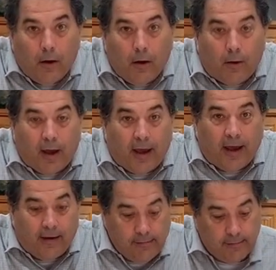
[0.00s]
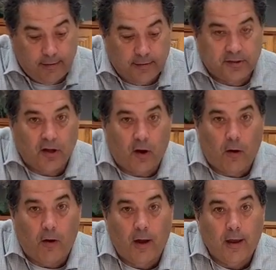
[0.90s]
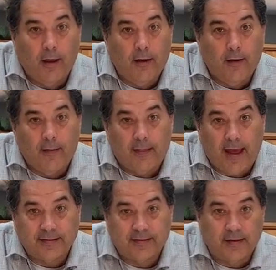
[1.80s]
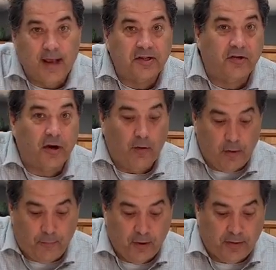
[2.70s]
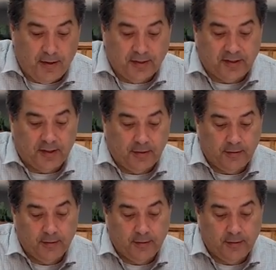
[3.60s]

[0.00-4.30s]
Okay, so yesterday we put this